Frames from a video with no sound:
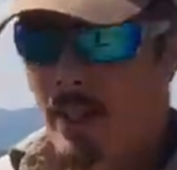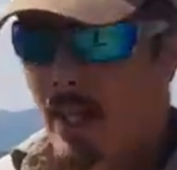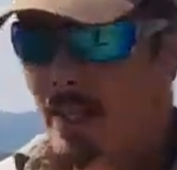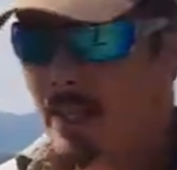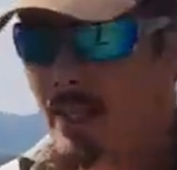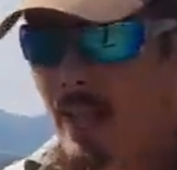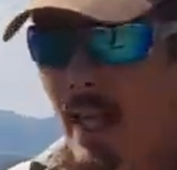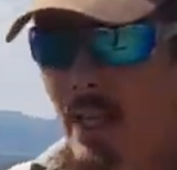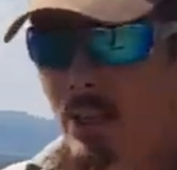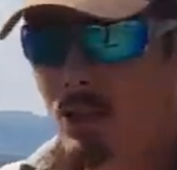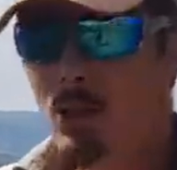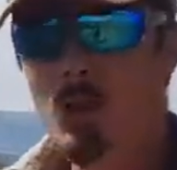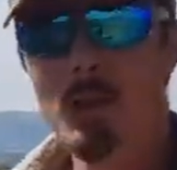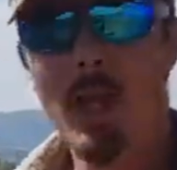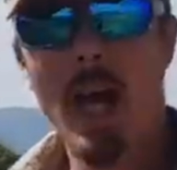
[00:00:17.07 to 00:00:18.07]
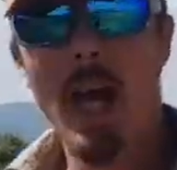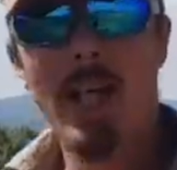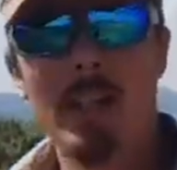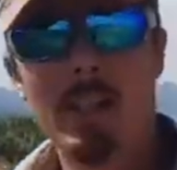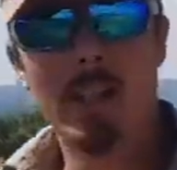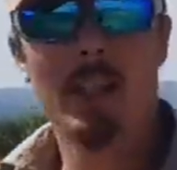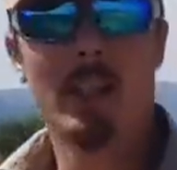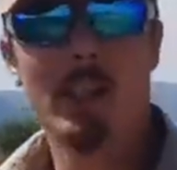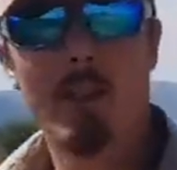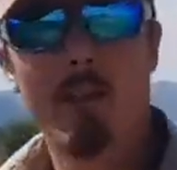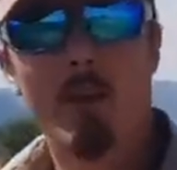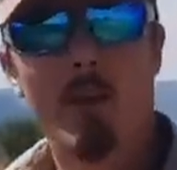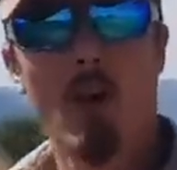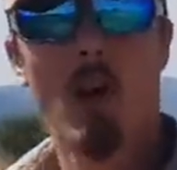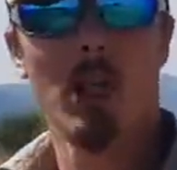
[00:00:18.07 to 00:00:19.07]
It's thanks to the ancestors
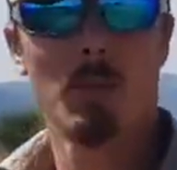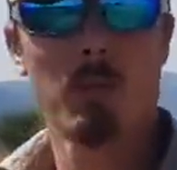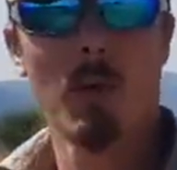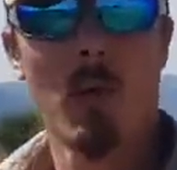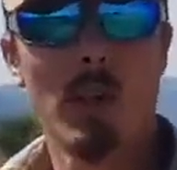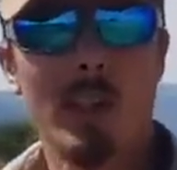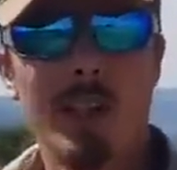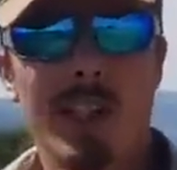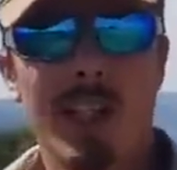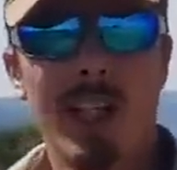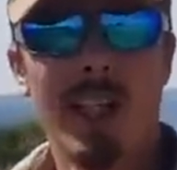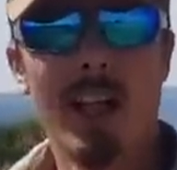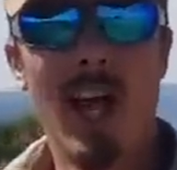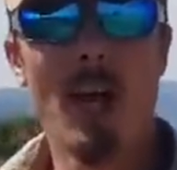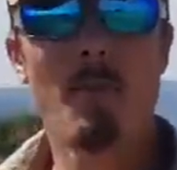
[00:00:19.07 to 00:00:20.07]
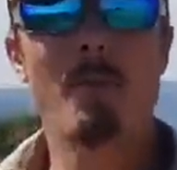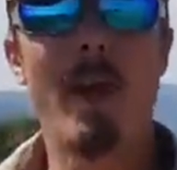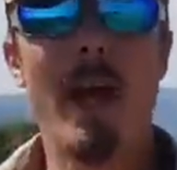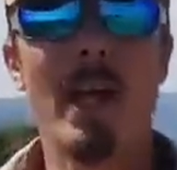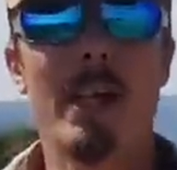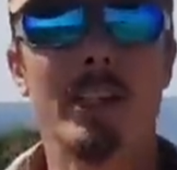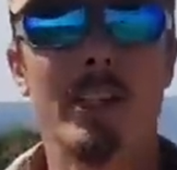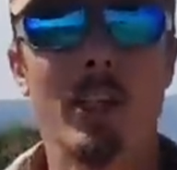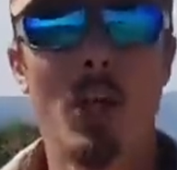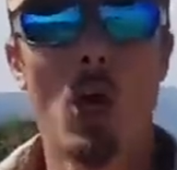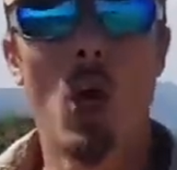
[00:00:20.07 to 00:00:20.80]
of grass plants like maize,